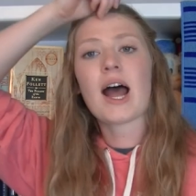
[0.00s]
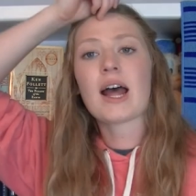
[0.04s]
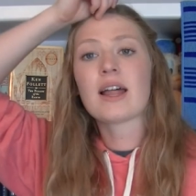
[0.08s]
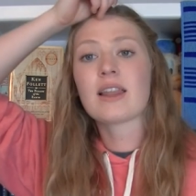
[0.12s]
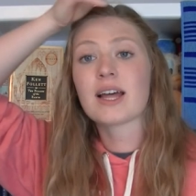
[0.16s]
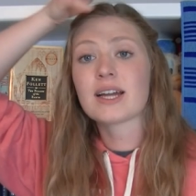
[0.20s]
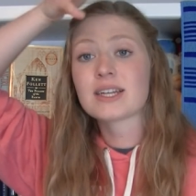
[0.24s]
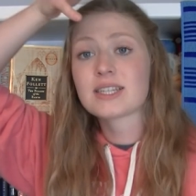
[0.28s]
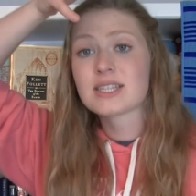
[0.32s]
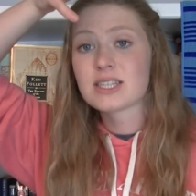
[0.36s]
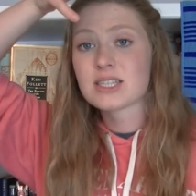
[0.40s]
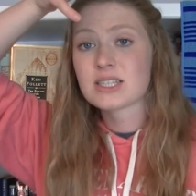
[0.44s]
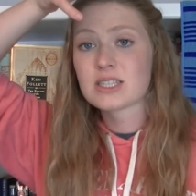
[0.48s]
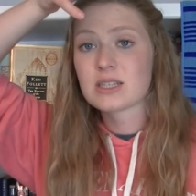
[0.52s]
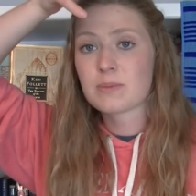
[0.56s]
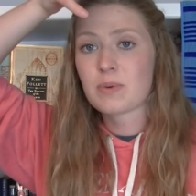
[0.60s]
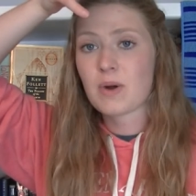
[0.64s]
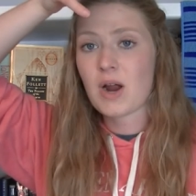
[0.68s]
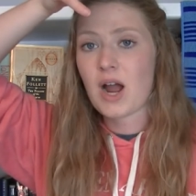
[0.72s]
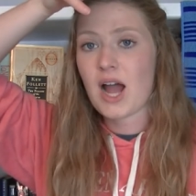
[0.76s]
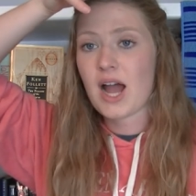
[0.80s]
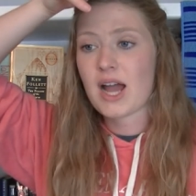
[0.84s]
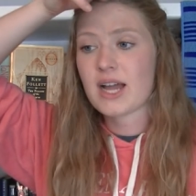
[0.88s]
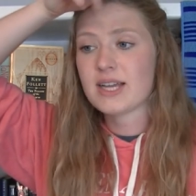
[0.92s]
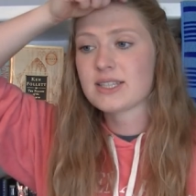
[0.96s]
I liked the
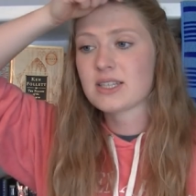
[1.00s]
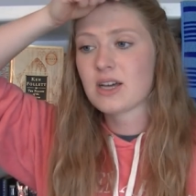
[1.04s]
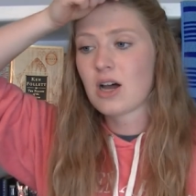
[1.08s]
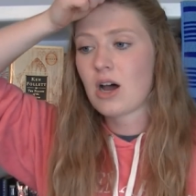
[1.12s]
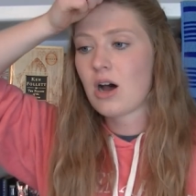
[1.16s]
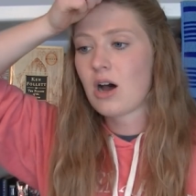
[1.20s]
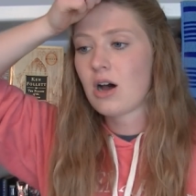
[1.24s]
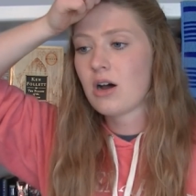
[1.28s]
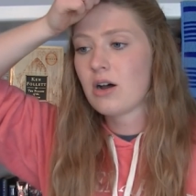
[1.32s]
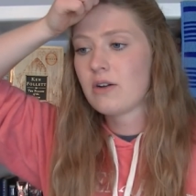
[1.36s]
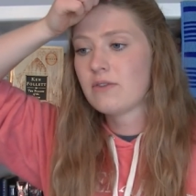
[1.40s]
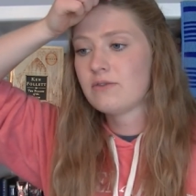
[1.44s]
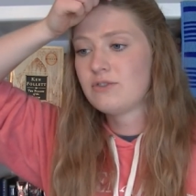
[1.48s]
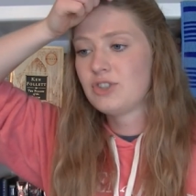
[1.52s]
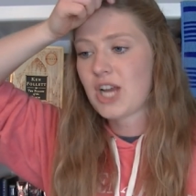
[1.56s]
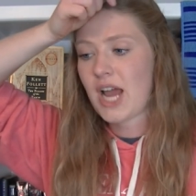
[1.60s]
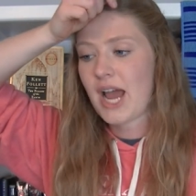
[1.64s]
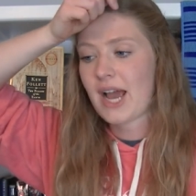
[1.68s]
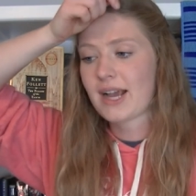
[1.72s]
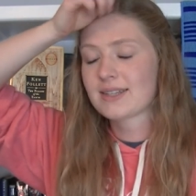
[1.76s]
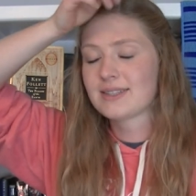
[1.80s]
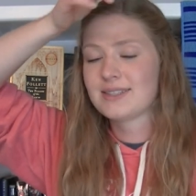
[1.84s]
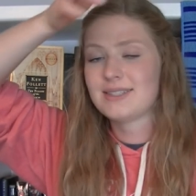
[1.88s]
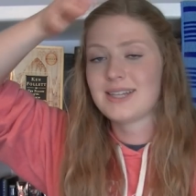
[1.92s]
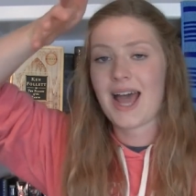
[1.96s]
surprise of
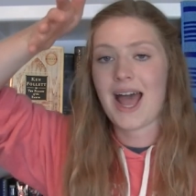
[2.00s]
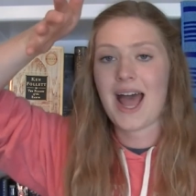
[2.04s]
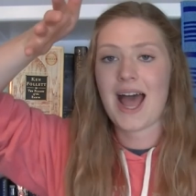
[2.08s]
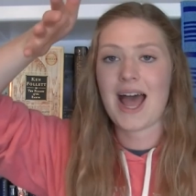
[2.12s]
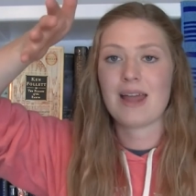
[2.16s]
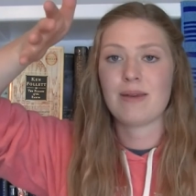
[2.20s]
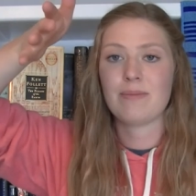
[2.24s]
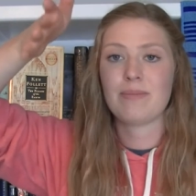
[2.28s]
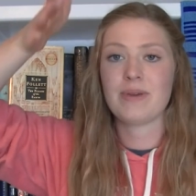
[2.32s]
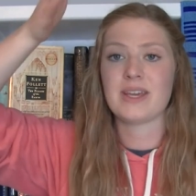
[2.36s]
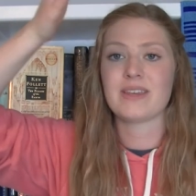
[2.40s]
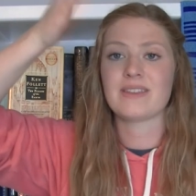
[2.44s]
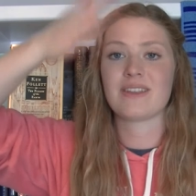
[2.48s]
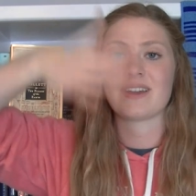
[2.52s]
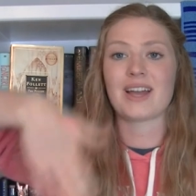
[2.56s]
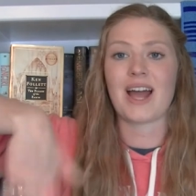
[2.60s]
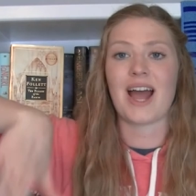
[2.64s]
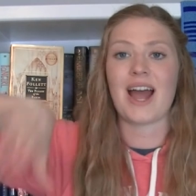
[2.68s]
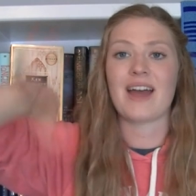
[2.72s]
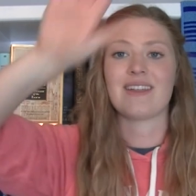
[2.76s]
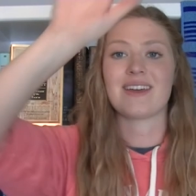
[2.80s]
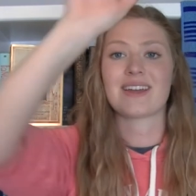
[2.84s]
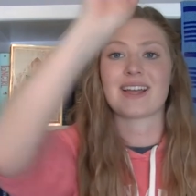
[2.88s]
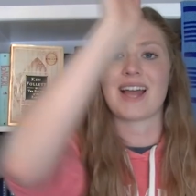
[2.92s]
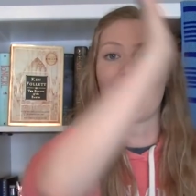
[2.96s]
Jack's dad being the
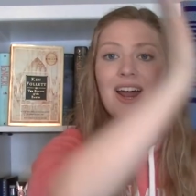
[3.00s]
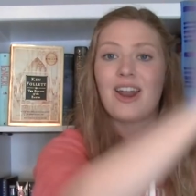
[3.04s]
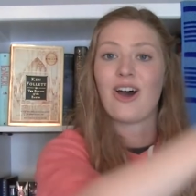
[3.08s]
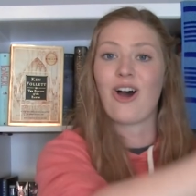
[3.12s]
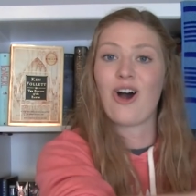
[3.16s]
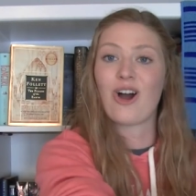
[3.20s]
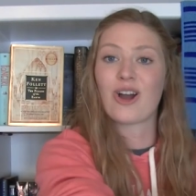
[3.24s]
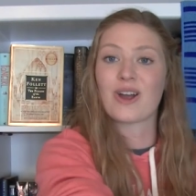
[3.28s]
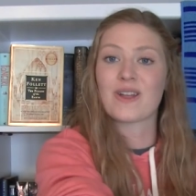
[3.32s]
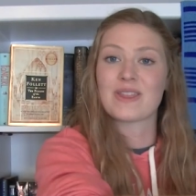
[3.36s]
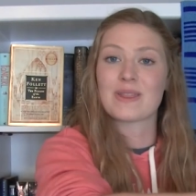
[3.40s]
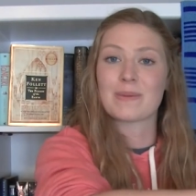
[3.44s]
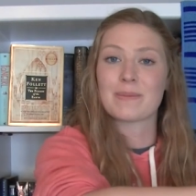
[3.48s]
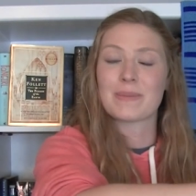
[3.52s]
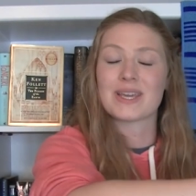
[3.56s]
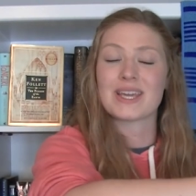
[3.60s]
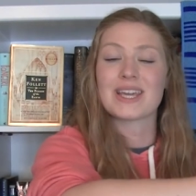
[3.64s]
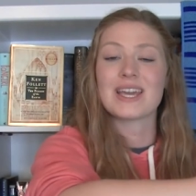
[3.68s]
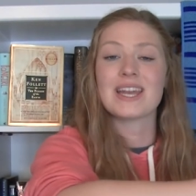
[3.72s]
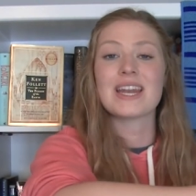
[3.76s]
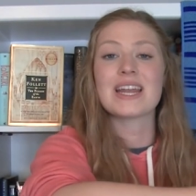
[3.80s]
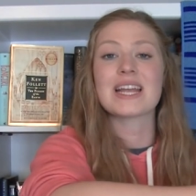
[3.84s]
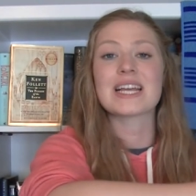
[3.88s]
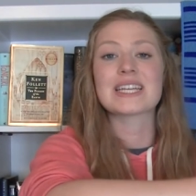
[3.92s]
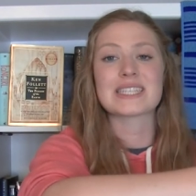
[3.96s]
guy that got hung at the
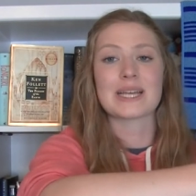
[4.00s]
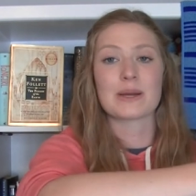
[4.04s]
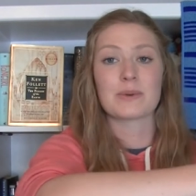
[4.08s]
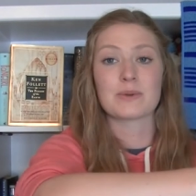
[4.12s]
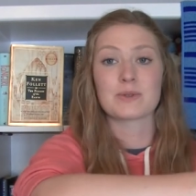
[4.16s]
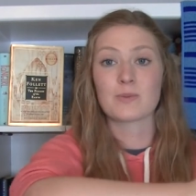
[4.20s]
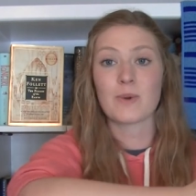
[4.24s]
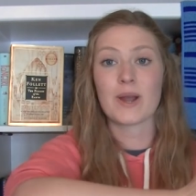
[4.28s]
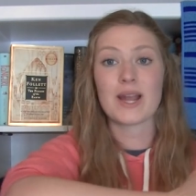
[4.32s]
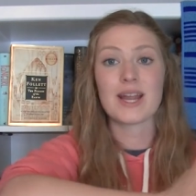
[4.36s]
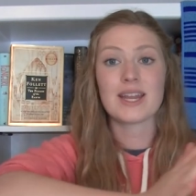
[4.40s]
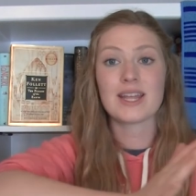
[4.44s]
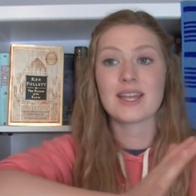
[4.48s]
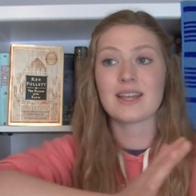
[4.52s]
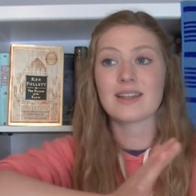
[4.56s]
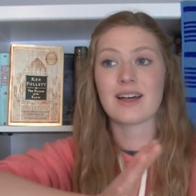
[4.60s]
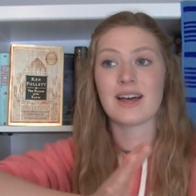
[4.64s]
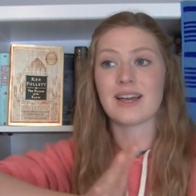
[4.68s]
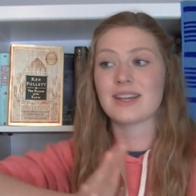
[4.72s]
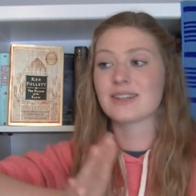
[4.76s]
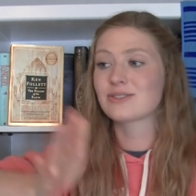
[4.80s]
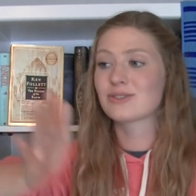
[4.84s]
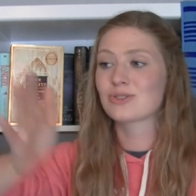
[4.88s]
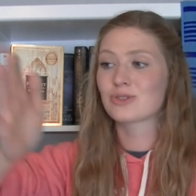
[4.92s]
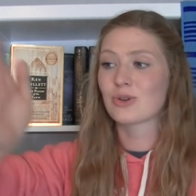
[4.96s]
beginning, because I was waiting
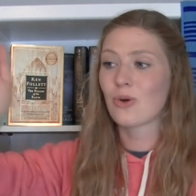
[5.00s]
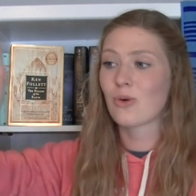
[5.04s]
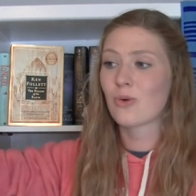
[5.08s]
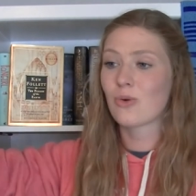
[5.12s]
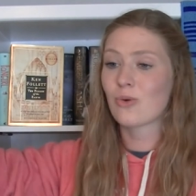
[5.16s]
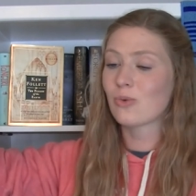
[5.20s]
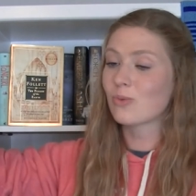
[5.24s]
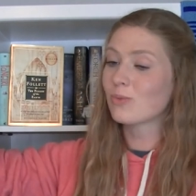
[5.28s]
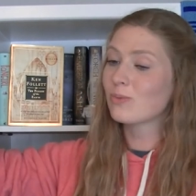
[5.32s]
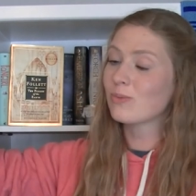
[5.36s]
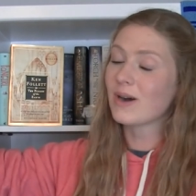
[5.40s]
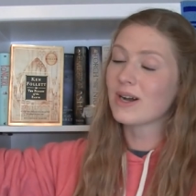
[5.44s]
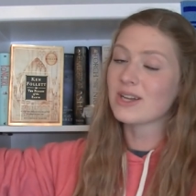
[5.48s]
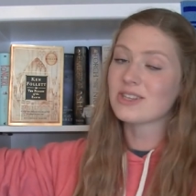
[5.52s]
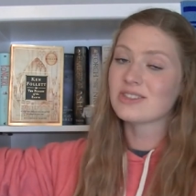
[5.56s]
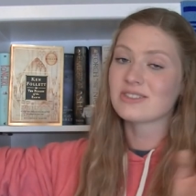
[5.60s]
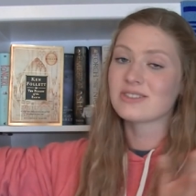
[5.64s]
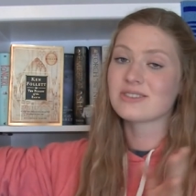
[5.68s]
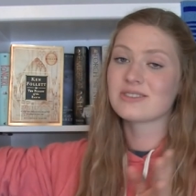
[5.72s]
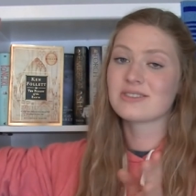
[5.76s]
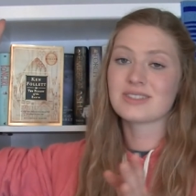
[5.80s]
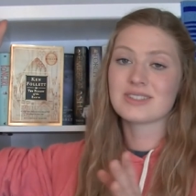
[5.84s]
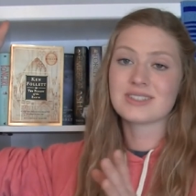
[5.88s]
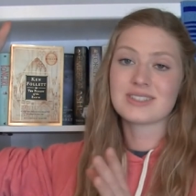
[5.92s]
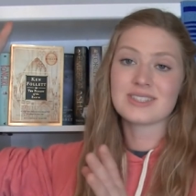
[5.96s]
like so
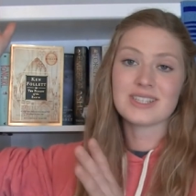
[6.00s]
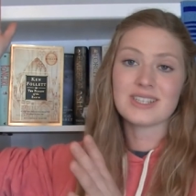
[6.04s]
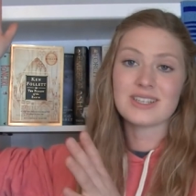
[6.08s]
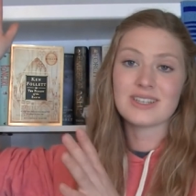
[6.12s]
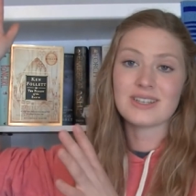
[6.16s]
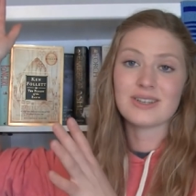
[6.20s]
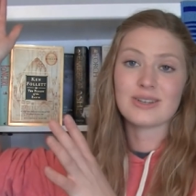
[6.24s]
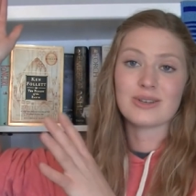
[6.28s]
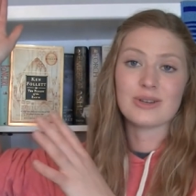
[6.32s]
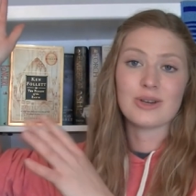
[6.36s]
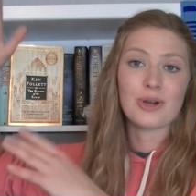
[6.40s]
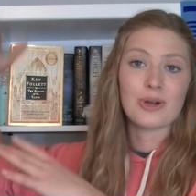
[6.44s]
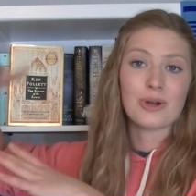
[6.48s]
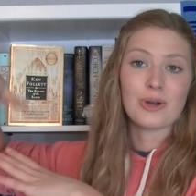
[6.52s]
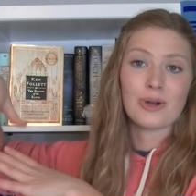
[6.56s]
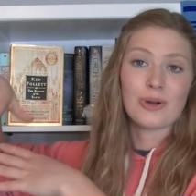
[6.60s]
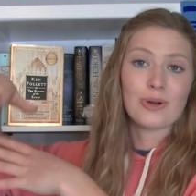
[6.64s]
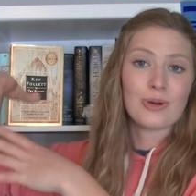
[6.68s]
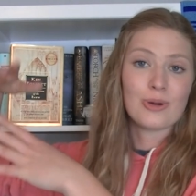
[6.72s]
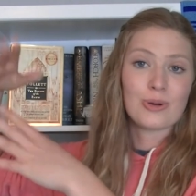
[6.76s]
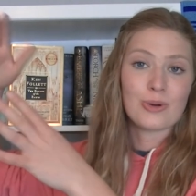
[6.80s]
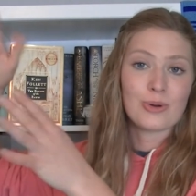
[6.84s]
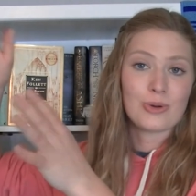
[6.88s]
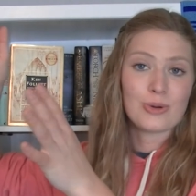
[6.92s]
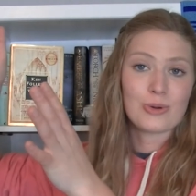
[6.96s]
much to see
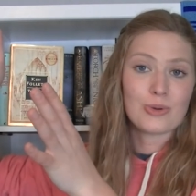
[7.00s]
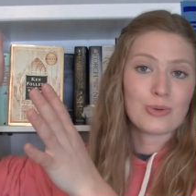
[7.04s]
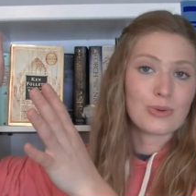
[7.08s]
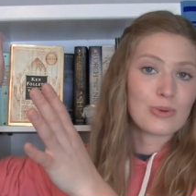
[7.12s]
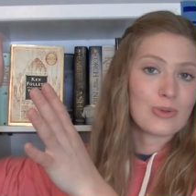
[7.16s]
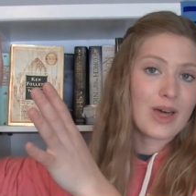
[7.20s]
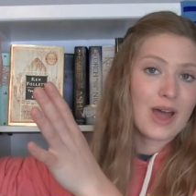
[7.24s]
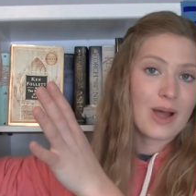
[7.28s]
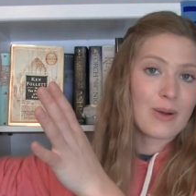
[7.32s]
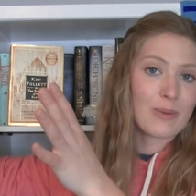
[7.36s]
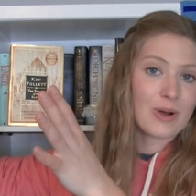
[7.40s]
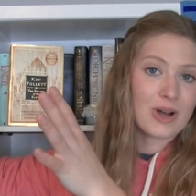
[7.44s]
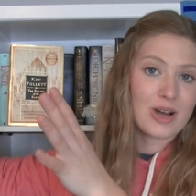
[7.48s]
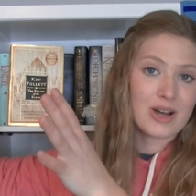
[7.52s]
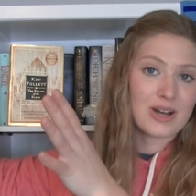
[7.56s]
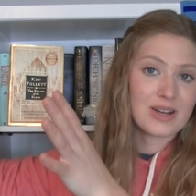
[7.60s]
who that